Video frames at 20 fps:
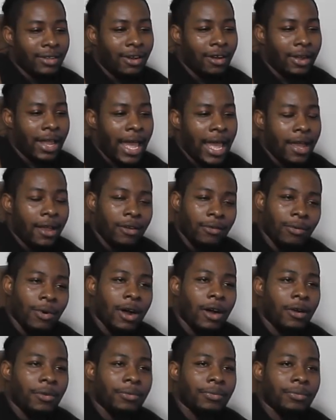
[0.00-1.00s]
okay,
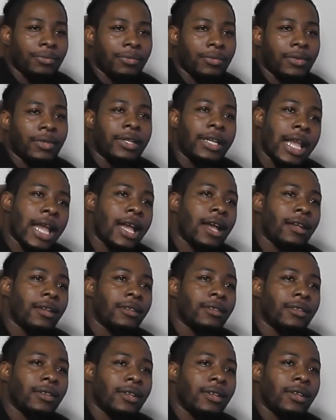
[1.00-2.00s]
well, yeah,